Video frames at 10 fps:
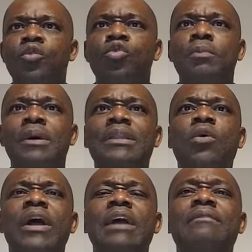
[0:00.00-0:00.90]
No matter
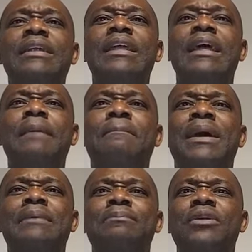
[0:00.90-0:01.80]
whatever the
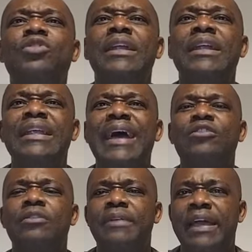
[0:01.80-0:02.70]
manipulation and the
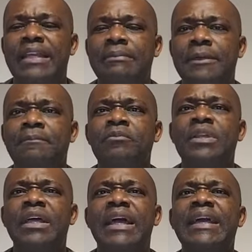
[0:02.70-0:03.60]
lies of the enemy
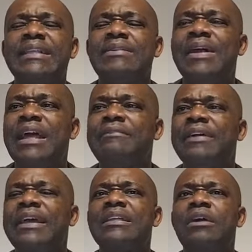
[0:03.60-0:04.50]
against our life,
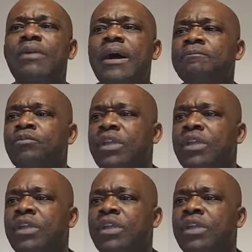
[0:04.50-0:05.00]
against our,